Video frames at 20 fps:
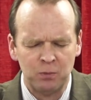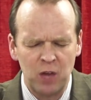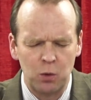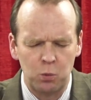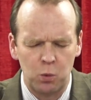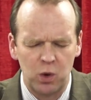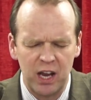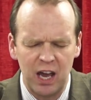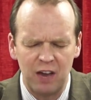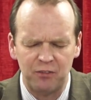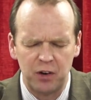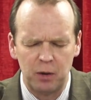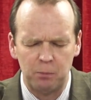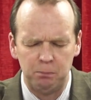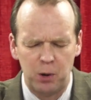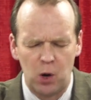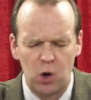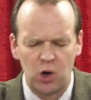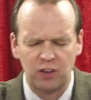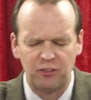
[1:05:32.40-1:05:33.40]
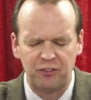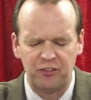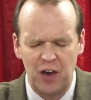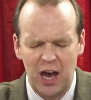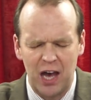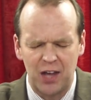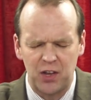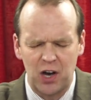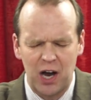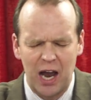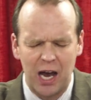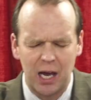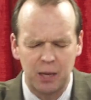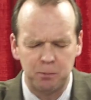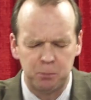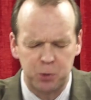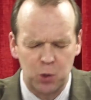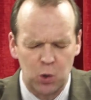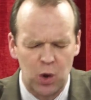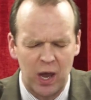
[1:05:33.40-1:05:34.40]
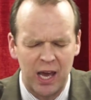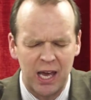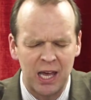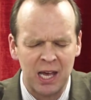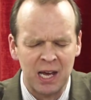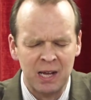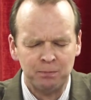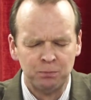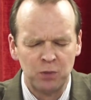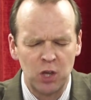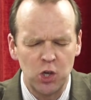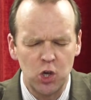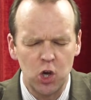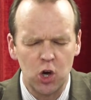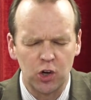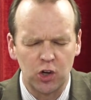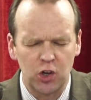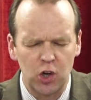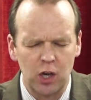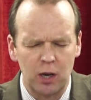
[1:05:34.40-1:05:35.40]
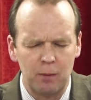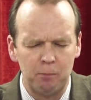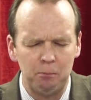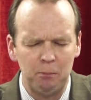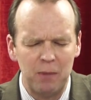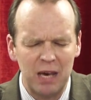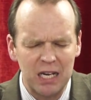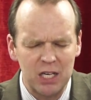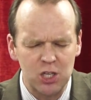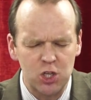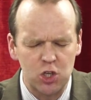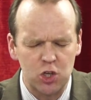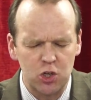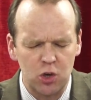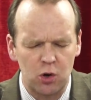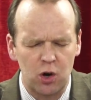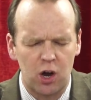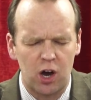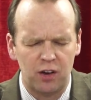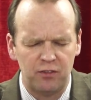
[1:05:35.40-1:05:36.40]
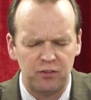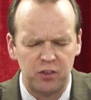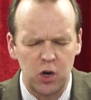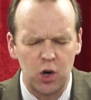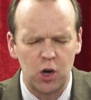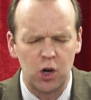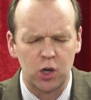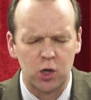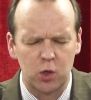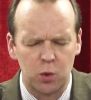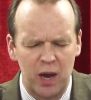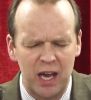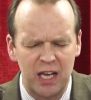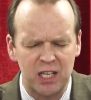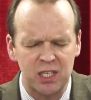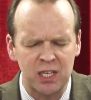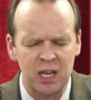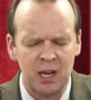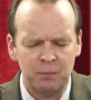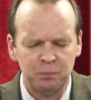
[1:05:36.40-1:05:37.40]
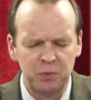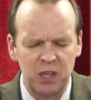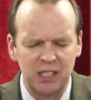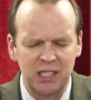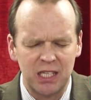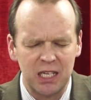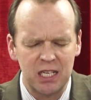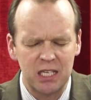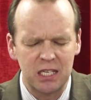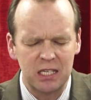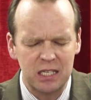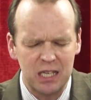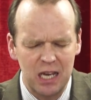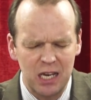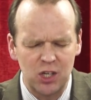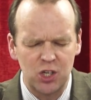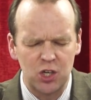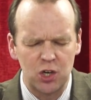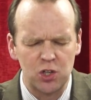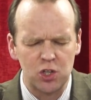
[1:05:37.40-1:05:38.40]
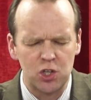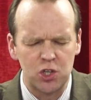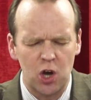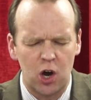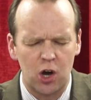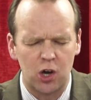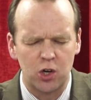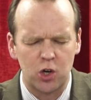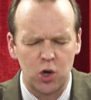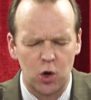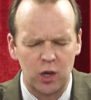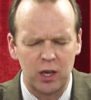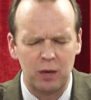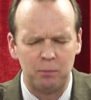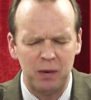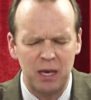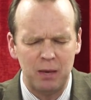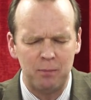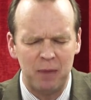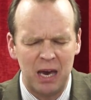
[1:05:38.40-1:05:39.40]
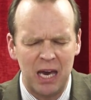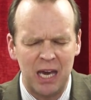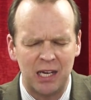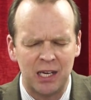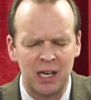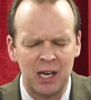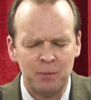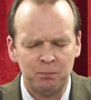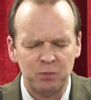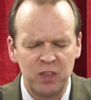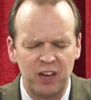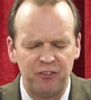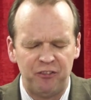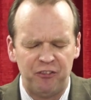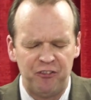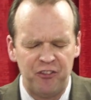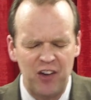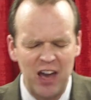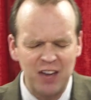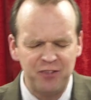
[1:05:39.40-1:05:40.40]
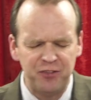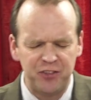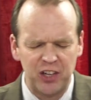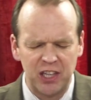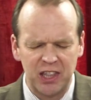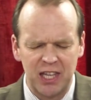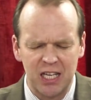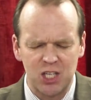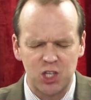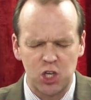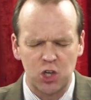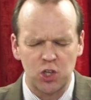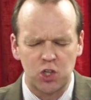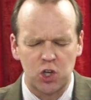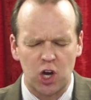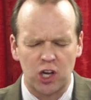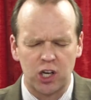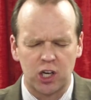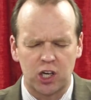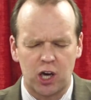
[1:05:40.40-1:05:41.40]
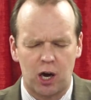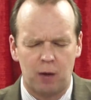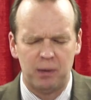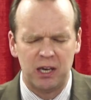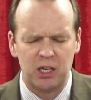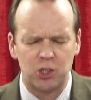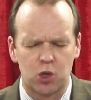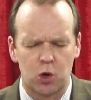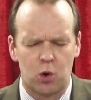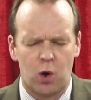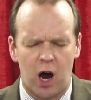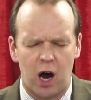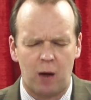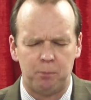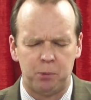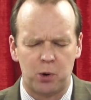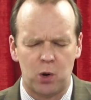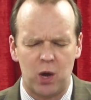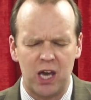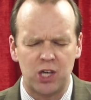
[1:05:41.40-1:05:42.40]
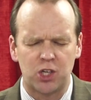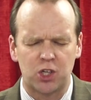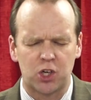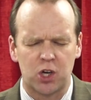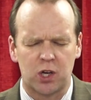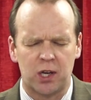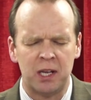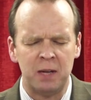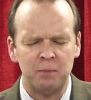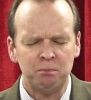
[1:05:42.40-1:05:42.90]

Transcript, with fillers: at whatever point. Father, I pray that you're going to minister of your grace, that decisions are going to be made, that faithfulness is going to come into operation